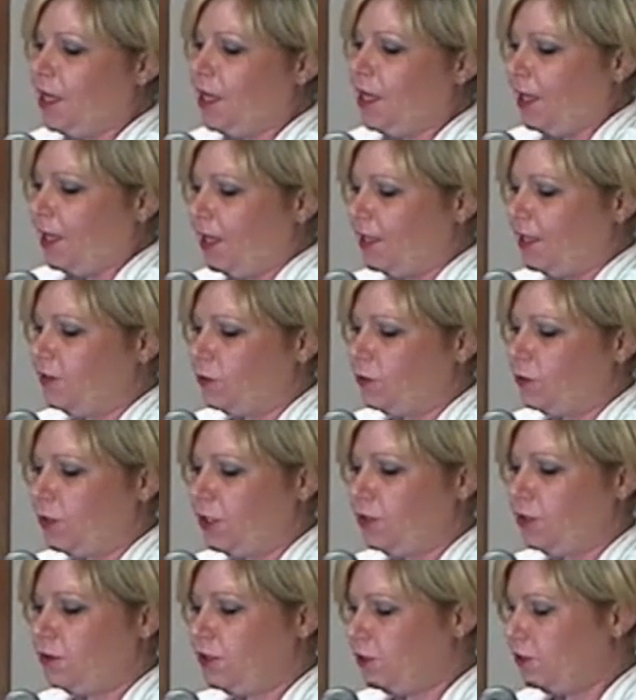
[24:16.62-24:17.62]
And so what
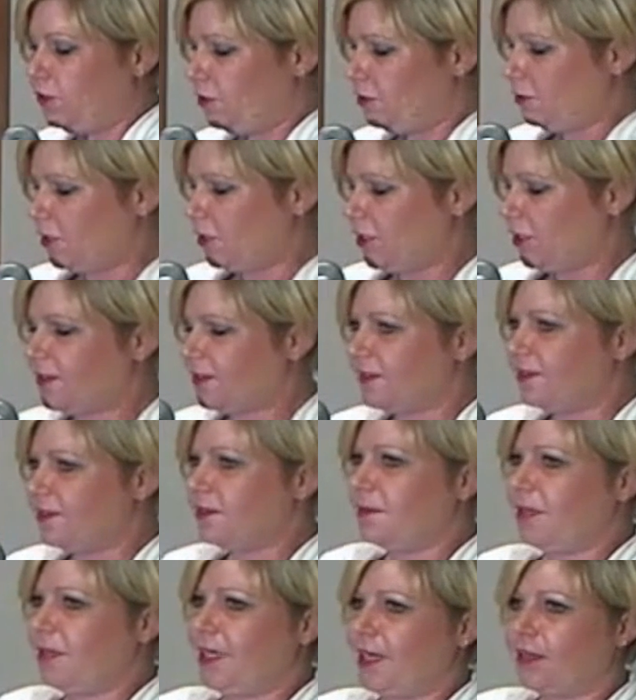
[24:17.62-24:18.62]
you would do is you would just send
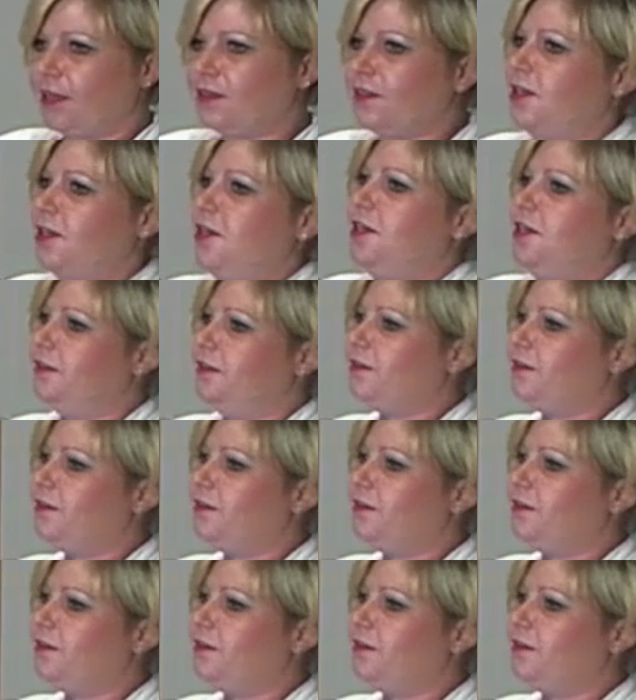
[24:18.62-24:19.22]
somebody out there.